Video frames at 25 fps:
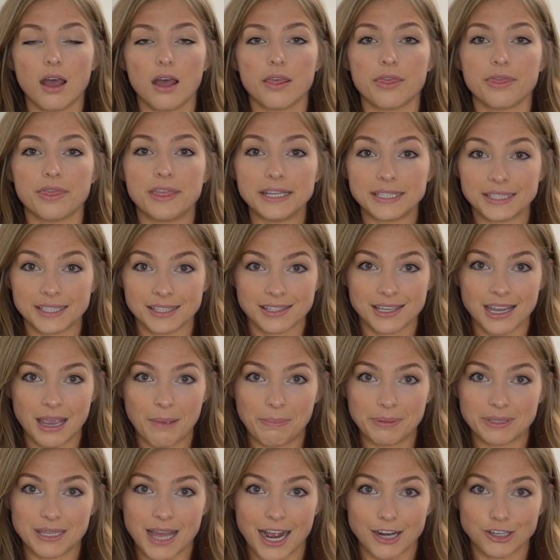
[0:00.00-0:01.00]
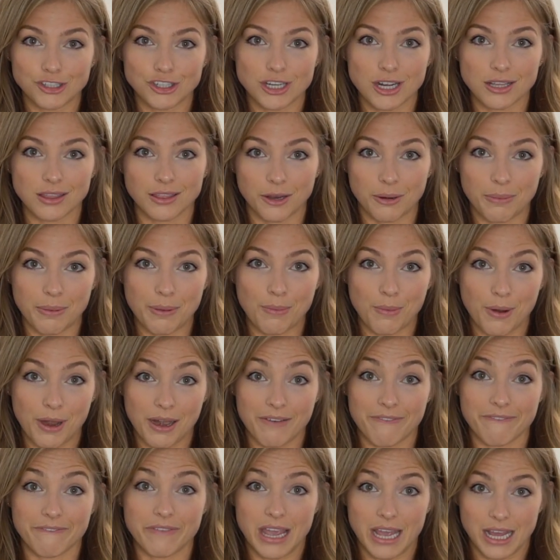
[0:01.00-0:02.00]
This tip is actually a little bit more
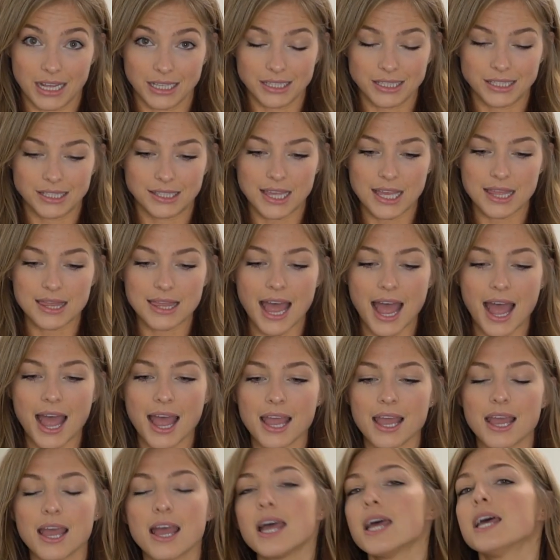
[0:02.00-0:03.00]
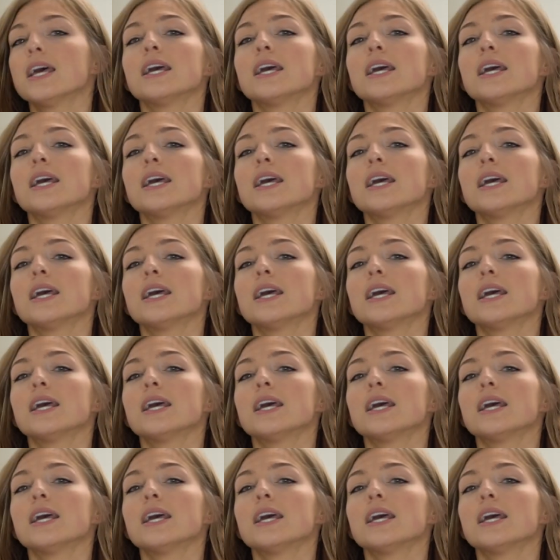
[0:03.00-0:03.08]
advanced than that.